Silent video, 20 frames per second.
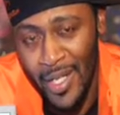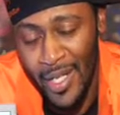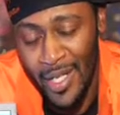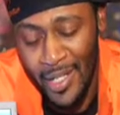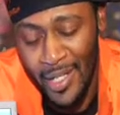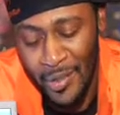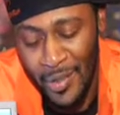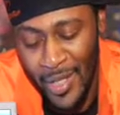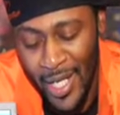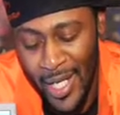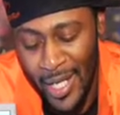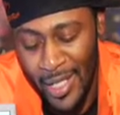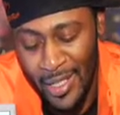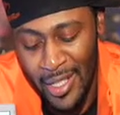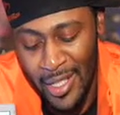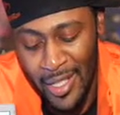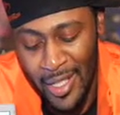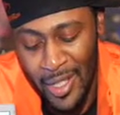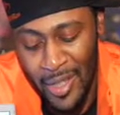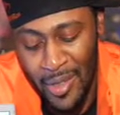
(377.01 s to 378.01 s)
You know, we kind of
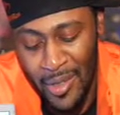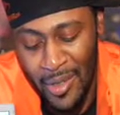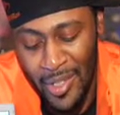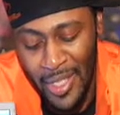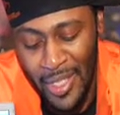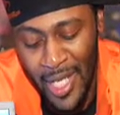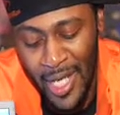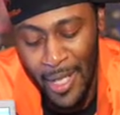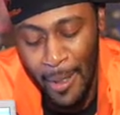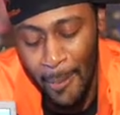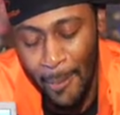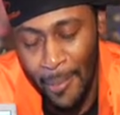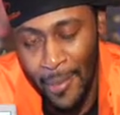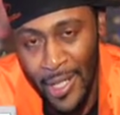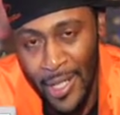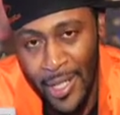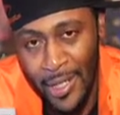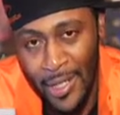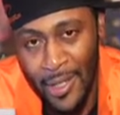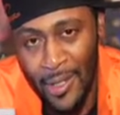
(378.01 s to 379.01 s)
did those to kind of
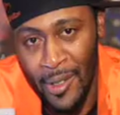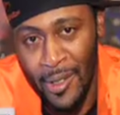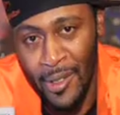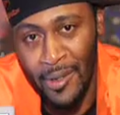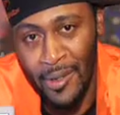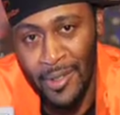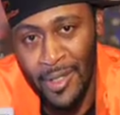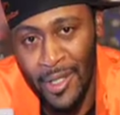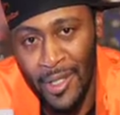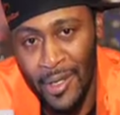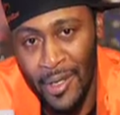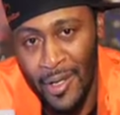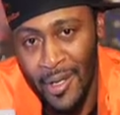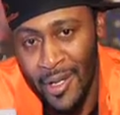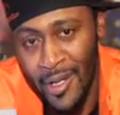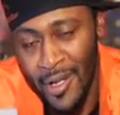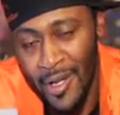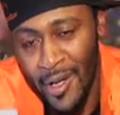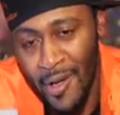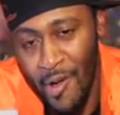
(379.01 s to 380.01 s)
play along the
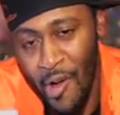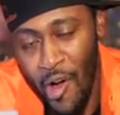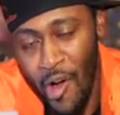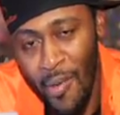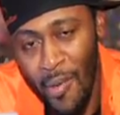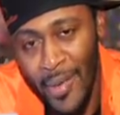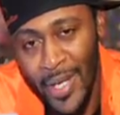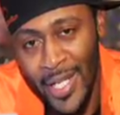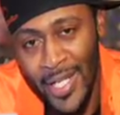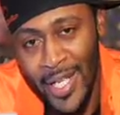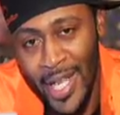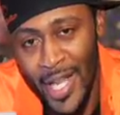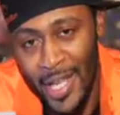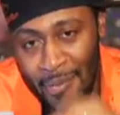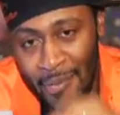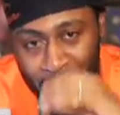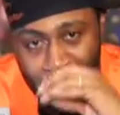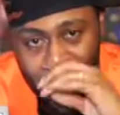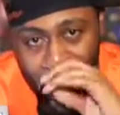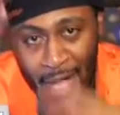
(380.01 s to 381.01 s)
Army,
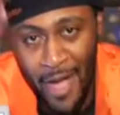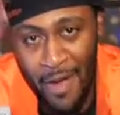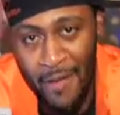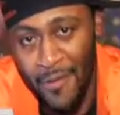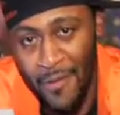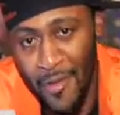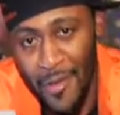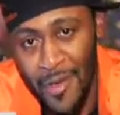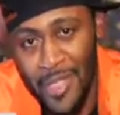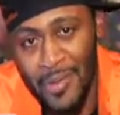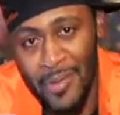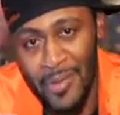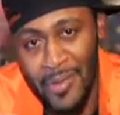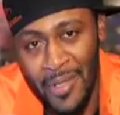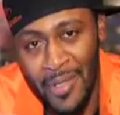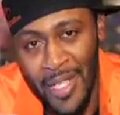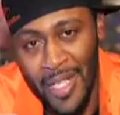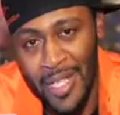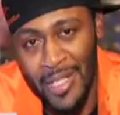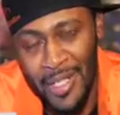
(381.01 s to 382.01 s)
Navy, Air Force,
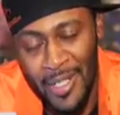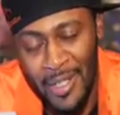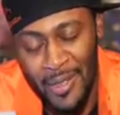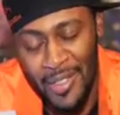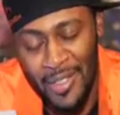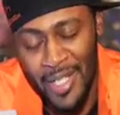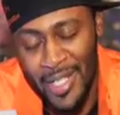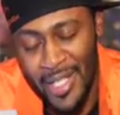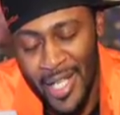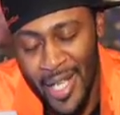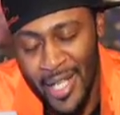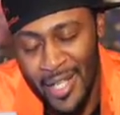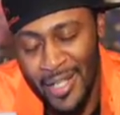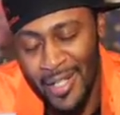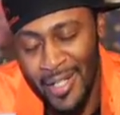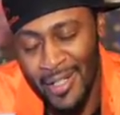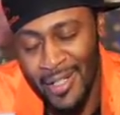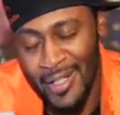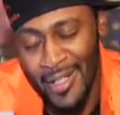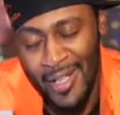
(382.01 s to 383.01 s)
Marines. You know, just kind
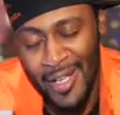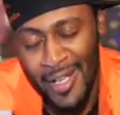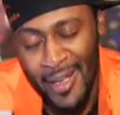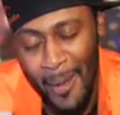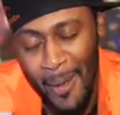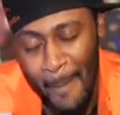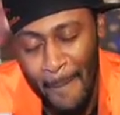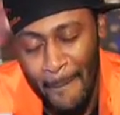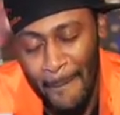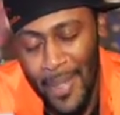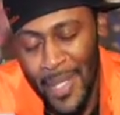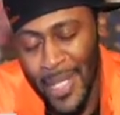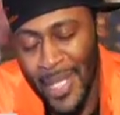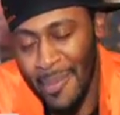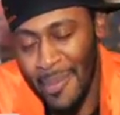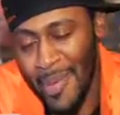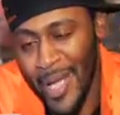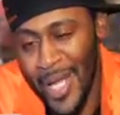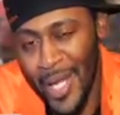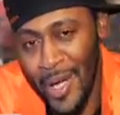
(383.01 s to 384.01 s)
of
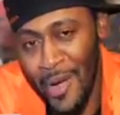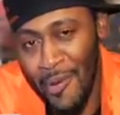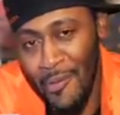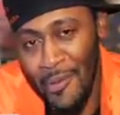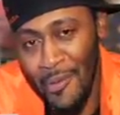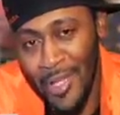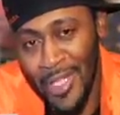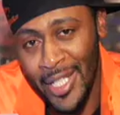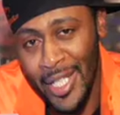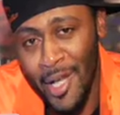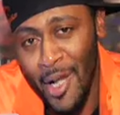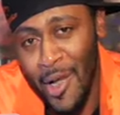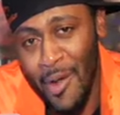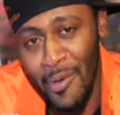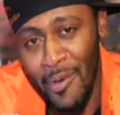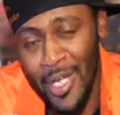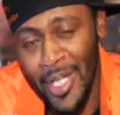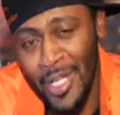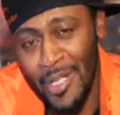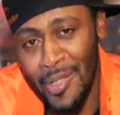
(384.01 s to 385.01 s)
piggyback off what they
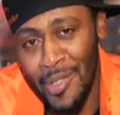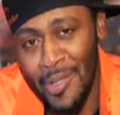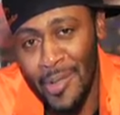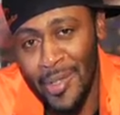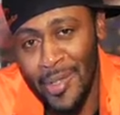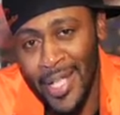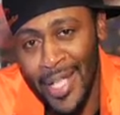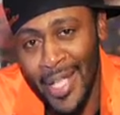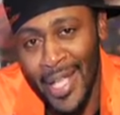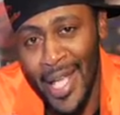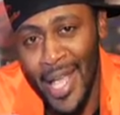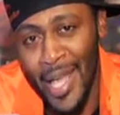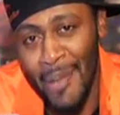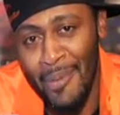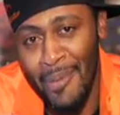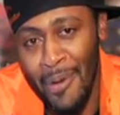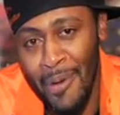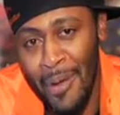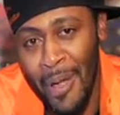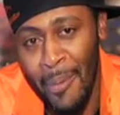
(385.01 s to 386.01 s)
already do with their
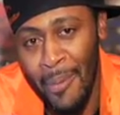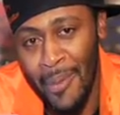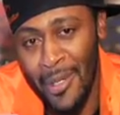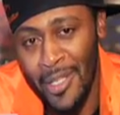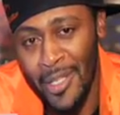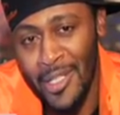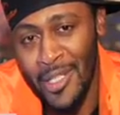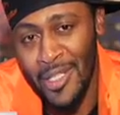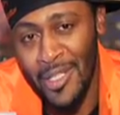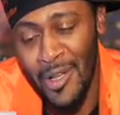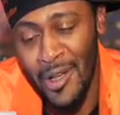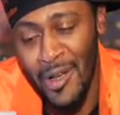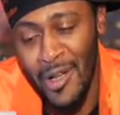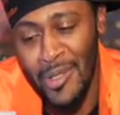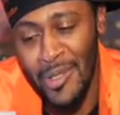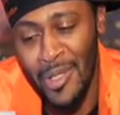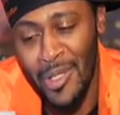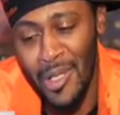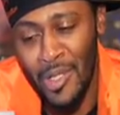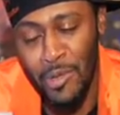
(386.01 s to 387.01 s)
camo and put in the
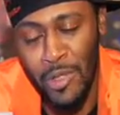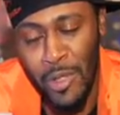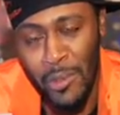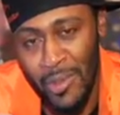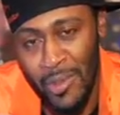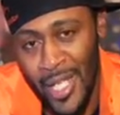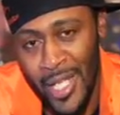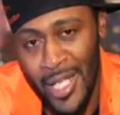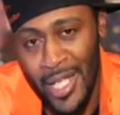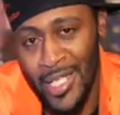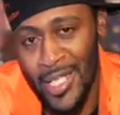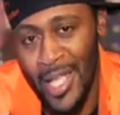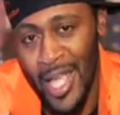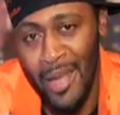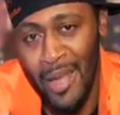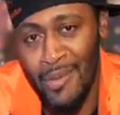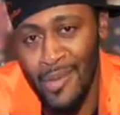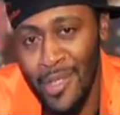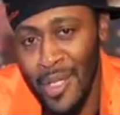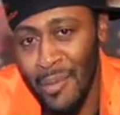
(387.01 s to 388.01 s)
stars, because when you play these
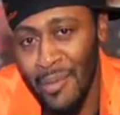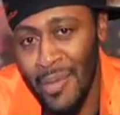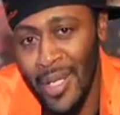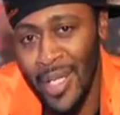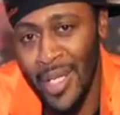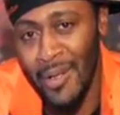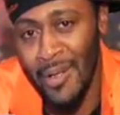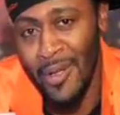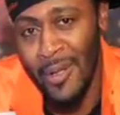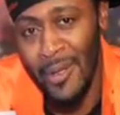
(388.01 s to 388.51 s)
games, you can be,